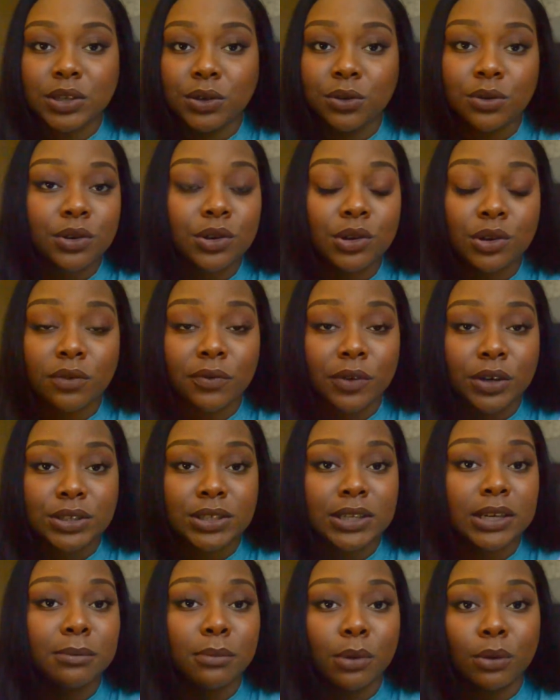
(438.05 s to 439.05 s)
Your
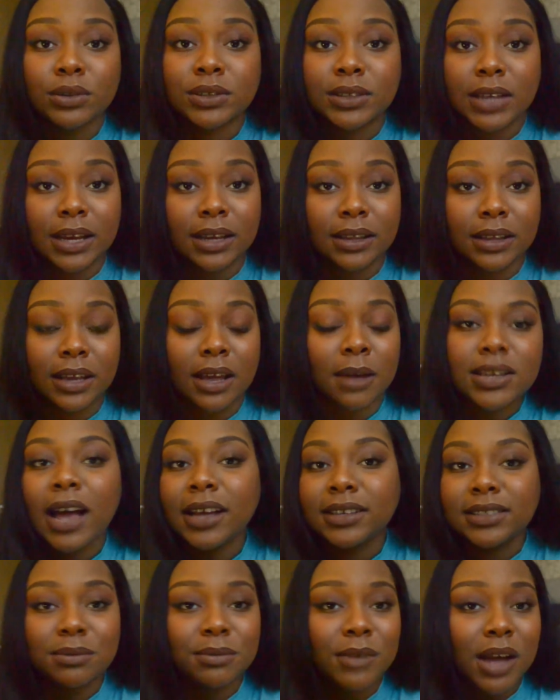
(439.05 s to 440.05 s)
university most likely
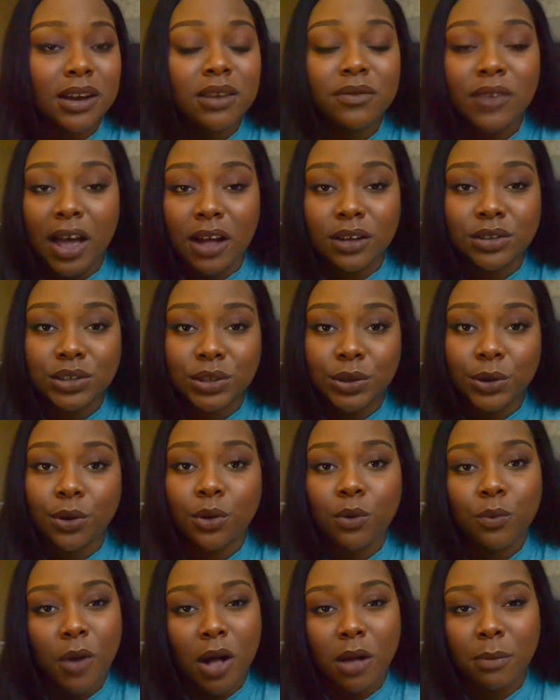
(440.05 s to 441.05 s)
has some kind of counselor
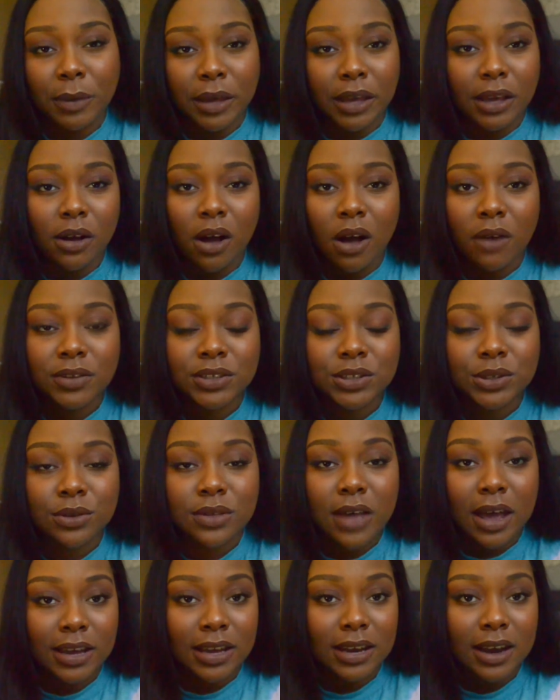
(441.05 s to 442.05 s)
or well-being officer
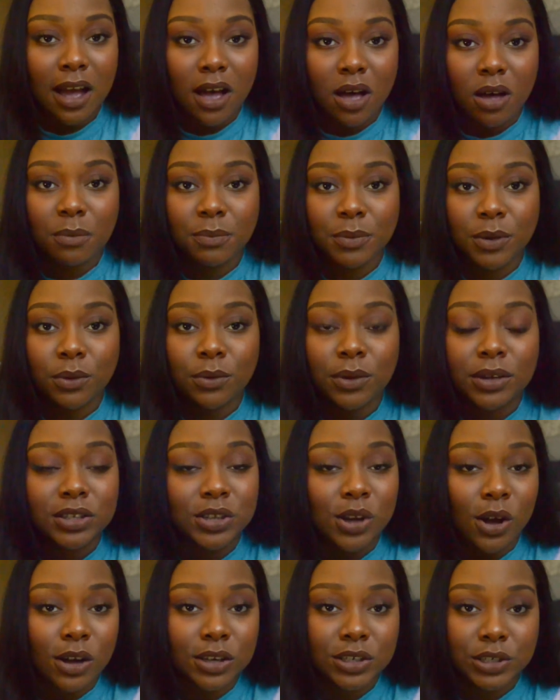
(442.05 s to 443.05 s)
that can help you and
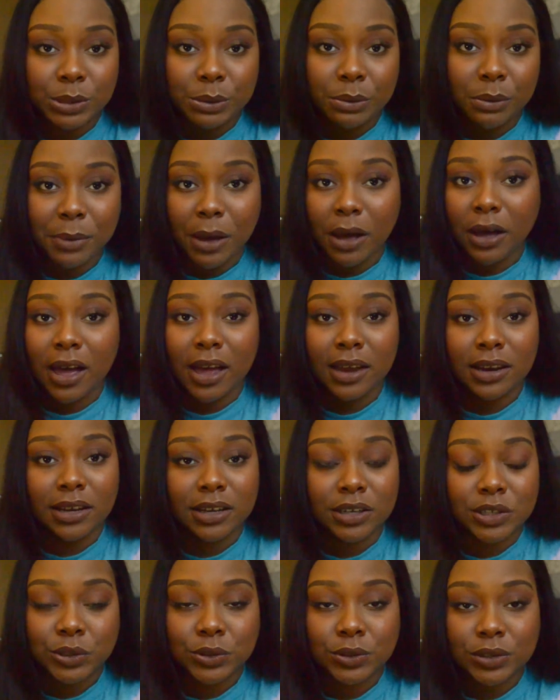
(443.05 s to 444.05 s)
talk to you about any
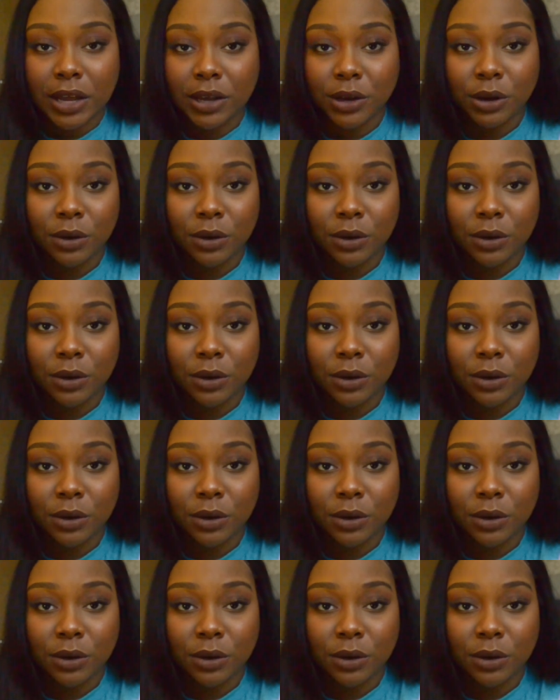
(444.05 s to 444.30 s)
issues that you're